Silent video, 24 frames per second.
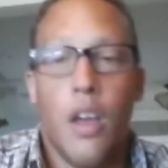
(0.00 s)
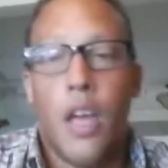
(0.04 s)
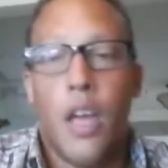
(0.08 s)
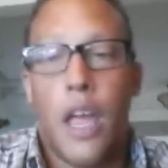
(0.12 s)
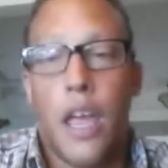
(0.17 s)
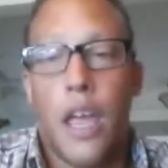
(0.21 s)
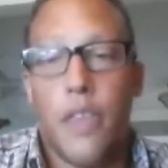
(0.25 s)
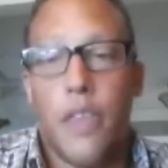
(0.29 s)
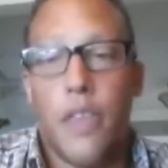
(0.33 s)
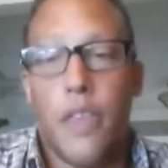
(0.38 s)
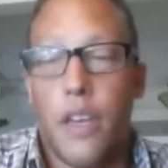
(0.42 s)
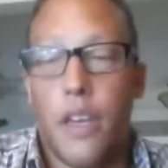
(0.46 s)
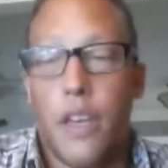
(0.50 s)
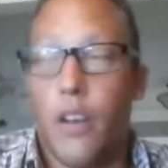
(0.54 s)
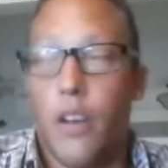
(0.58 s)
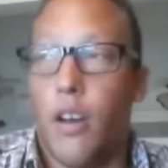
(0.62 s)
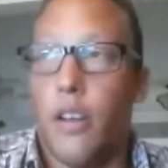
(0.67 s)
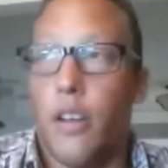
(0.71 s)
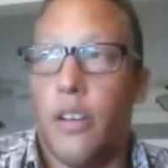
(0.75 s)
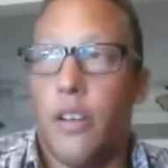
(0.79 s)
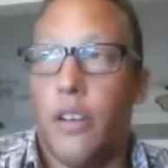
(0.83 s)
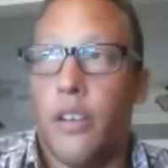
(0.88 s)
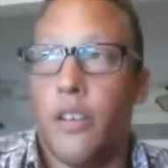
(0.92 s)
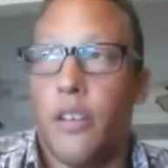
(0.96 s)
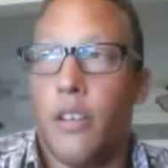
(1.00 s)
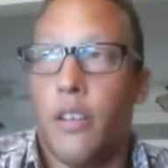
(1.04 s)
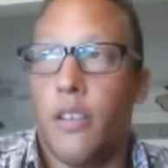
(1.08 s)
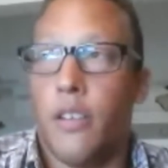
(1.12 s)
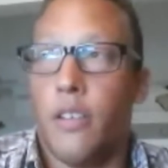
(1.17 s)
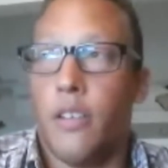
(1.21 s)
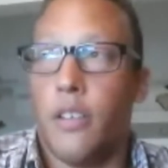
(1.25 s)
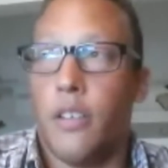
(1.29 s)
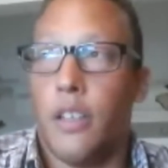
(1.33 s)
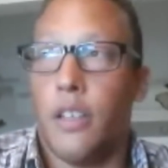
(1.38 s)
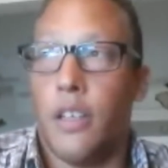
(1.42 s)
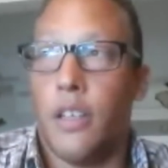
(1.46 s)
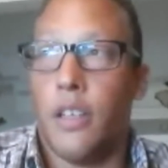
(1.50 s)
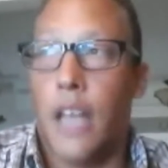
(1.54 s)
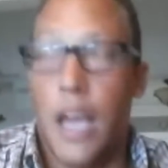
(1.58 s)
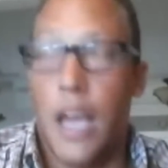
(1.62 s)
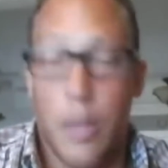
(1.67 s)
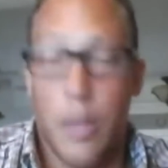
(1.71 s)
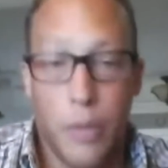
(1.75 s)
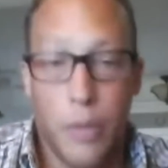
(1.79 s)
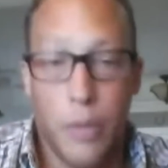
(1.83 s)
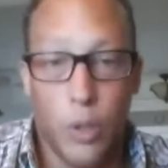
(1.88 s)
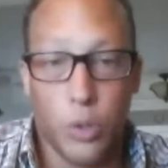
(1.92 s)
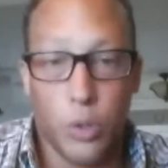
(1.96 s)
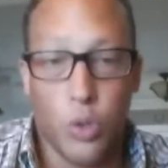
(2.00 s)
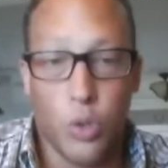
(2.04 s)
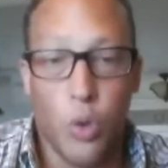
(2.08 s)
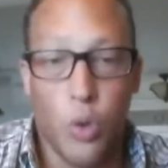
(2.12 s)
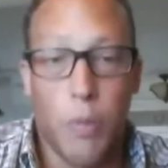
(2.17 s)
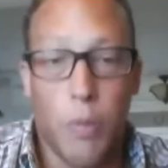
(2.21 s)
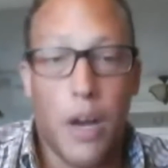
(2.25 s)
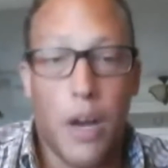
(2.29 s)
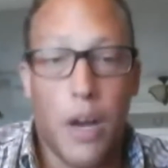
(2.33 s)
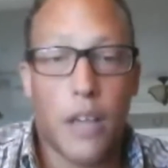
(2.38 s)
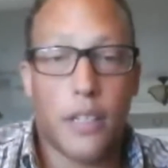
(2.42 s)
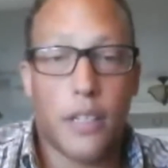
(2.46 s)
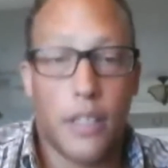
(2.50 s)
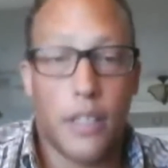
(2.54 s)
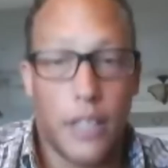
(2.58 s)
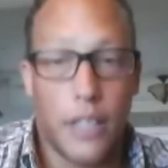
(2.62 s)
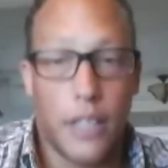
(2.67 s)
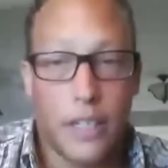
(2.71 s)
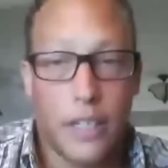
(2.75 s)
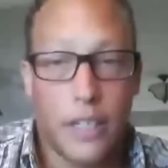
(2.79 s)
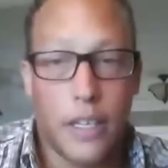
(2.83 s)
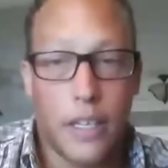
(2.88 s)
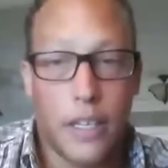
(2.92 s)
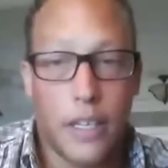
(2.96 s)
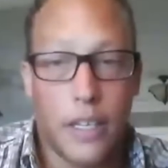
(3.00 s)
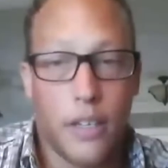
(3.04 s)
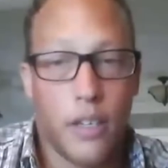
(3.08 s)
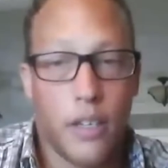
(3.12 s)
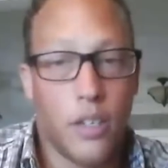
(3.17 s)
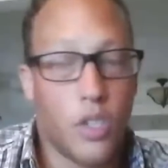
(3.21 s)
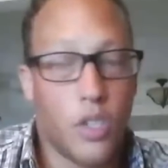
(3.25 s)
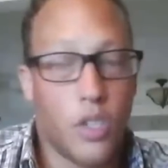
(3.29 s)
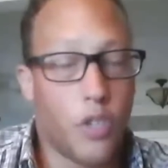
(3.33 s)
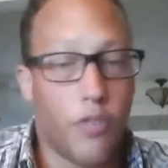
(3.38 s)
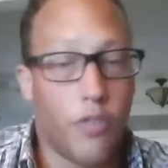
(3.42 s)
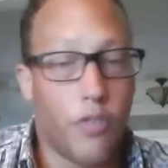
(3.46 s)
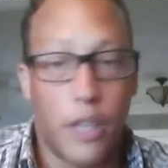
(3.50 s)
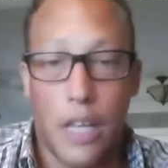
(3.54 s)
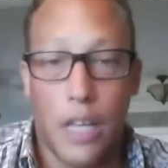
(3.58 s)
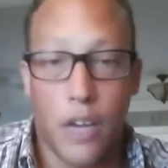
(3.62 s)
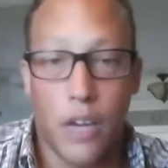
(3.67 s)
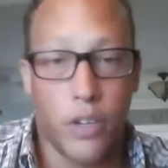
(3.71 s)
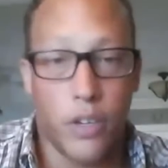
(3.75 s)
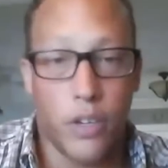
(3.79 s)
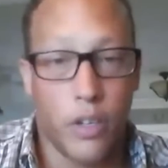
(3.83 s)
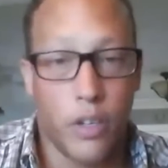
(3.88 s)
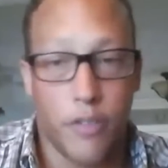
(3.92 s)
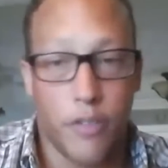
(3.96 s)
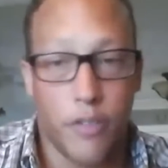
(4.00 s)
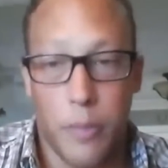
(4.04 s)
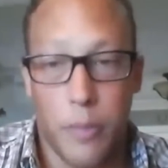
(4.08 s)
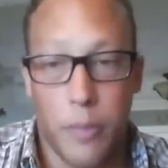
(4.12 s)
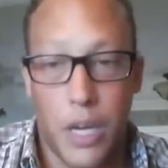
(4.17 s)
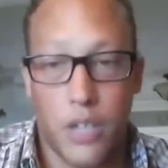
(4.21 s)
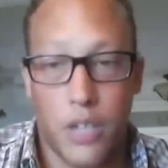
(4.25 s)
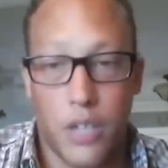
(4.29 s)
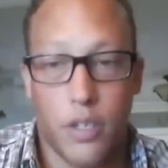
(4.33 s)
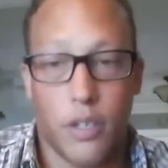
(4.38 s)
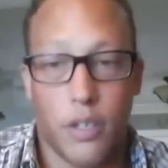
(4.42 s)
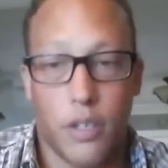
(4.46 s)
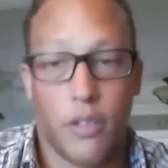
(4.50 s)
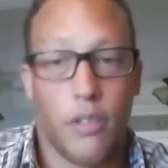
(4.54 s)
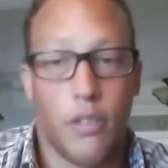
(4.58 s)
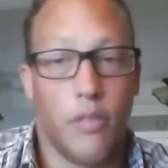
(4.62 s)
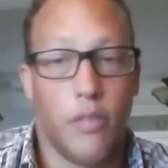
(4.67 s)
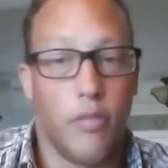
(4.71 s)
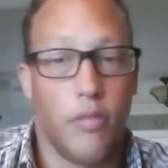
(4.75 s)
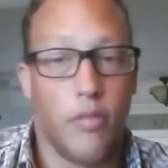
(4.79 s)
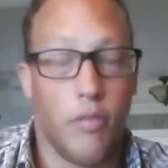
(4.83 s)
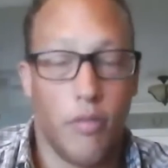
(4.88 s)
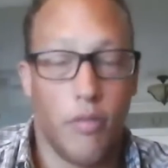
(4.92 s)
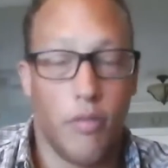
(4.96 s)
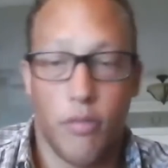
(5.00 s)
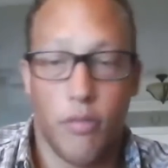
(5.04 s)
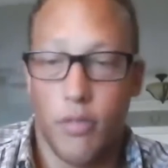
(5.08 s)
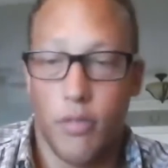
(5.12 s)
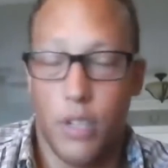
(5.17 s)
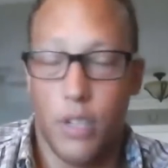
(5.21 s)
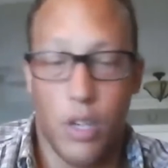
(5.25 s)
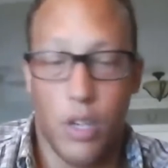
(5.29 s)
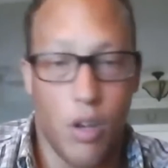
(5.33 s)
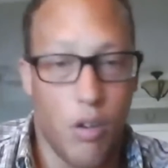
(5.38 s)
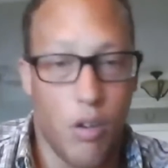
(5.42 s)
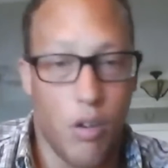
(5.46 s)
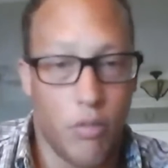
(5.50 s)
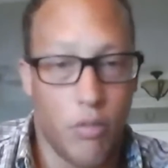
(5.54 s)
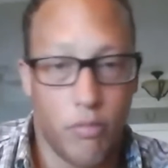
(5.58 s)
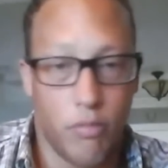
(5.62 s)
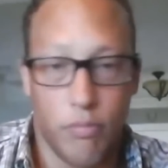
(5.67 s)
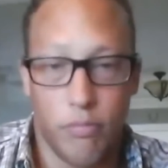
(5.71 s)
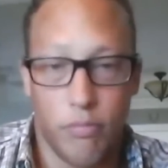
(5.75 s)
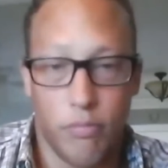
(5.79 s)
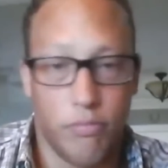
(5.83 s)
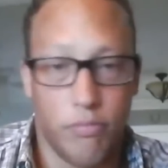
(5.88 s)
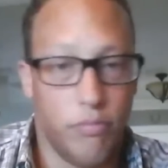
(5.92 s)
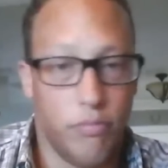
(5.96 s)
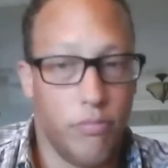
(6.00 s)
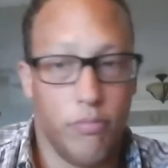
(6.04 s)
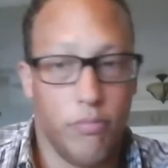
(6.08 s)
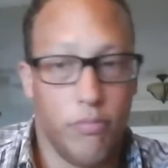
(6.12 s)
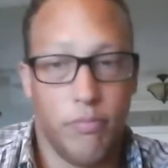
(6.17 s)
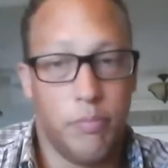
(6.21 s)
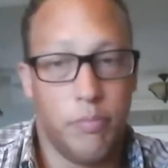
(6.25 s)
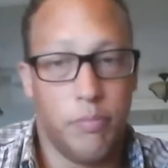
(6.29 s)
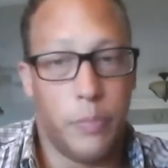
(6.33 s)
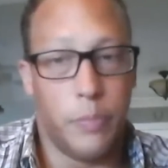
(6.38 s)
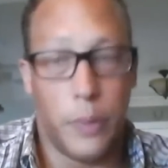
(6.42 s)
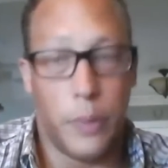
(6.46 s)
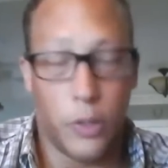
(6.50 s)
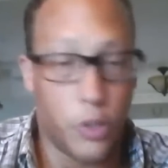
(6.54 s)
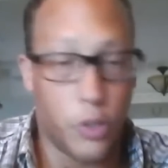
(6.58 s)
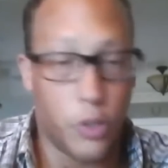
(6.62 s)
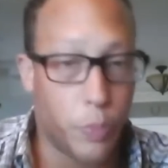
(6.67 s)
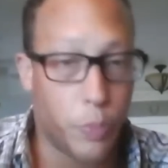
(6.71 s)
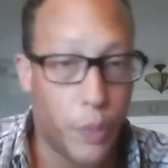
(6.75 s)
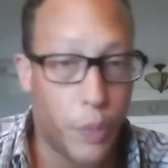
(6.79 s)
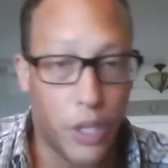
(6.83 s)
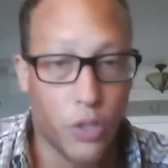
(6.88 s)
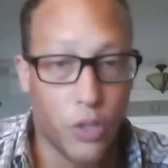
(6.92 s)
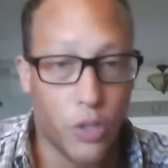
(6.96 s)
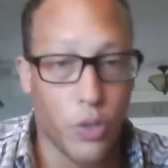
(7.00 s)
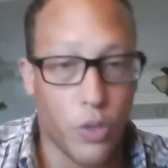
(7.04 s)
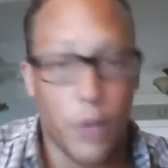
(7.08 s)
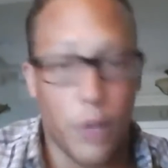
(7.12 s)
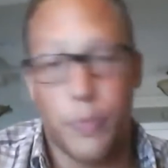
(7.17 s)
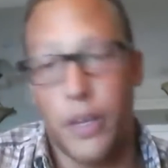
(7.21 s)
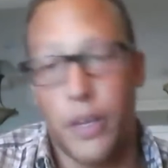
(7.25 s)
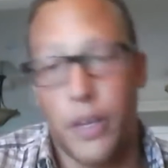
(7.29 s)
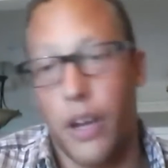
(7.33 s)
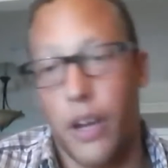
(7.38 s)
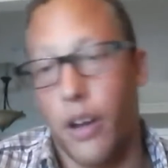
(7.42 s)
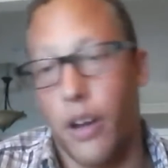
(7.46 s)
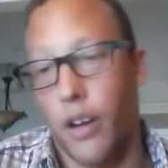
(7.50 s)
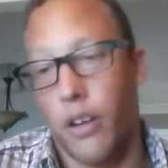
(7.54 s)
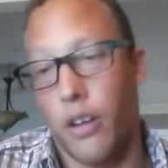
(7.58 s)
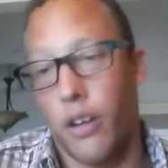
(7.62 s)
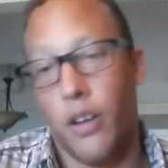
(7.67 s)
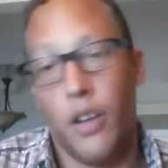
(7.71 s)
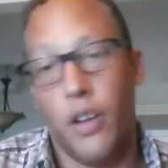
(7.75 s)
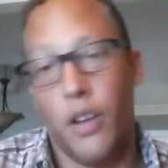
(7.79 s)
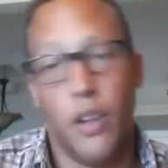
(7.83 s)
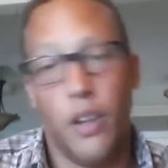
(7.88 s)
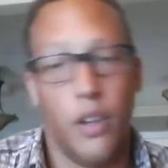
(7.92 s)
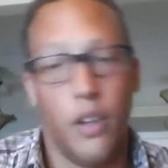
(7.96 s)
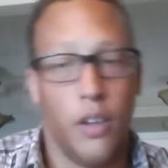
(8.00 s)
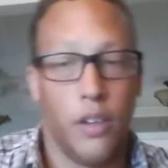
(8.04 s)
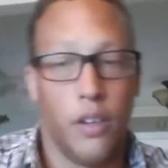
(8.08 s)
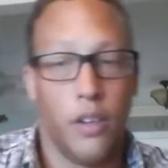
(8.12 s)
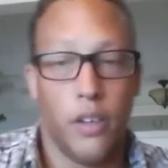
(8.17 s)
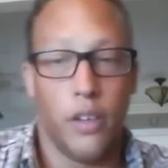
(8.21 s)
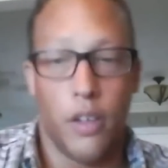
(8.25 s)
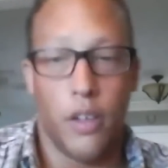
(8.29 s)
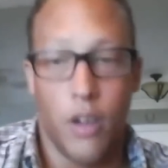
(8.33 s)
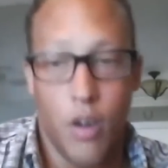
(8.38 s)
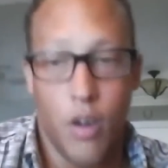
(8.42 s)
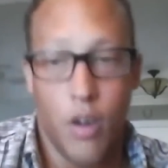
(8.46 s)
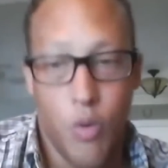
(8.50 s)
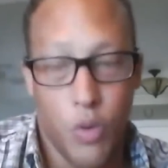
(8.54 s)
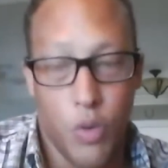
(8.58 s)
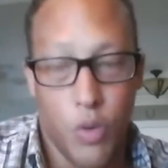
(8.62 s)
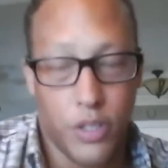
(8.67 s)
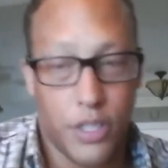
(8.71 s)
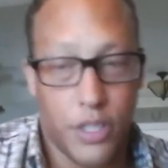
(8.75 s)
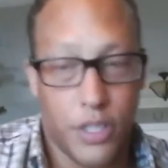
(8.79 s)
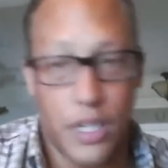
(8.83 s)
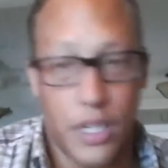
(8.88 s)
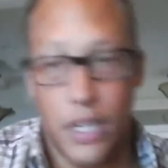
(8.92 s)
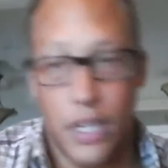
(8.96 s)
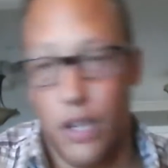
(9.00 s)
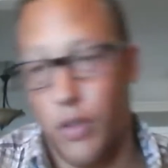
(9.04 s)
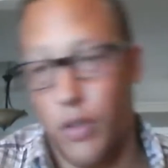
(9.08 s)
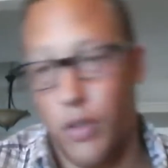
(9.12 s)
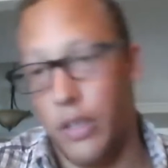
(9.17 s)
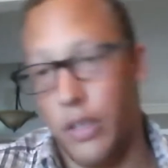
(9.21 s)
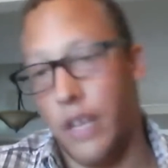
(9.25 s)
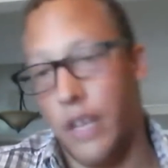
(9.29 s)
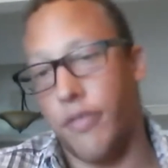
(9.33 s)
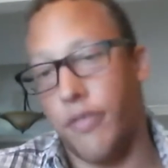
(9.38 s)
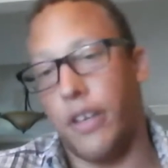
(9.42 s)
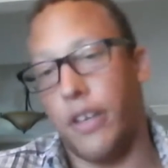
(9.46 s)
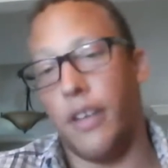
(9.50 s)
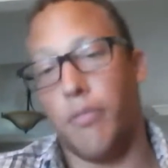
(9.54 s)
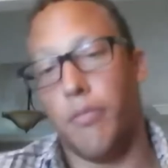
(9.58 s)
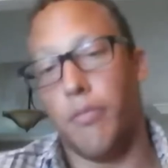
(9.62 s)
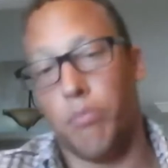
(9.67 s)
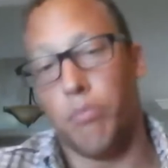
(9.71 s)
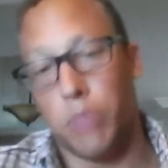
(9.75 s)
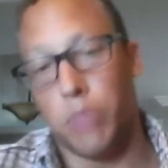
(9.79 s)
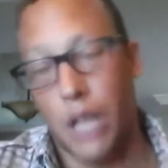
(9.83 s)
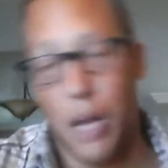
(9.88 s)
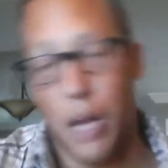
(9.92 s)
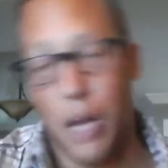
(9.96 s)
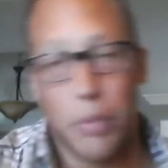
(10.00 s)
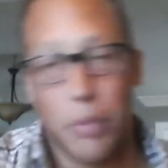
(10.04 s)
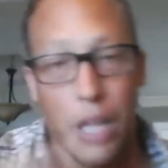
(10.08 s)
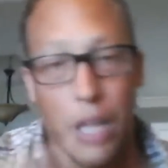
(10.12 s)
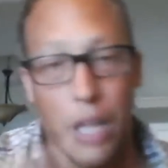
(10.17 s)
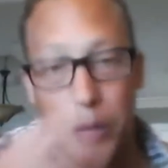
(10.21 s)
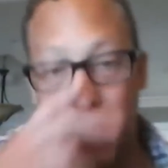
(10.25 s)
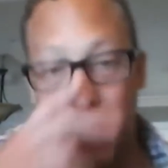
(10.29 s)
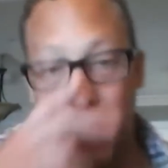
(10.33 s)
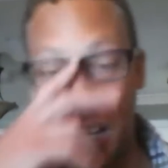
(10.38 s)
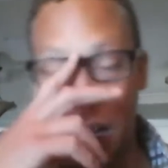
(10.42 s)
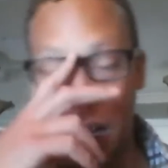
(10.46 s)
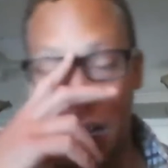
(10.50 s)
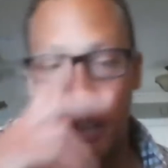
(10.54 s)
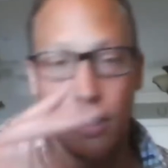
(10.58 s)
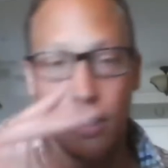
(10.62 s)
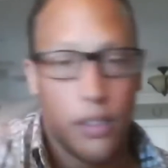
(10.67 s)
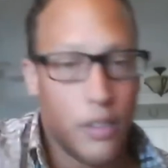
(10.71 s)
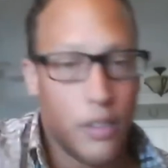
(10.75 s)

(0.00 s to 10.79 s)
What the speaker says: And then on IBO Toolbox and LinkedIn, just fill out your information. You know, put your picture up there, you know, what city you live in, blah, blah, blah.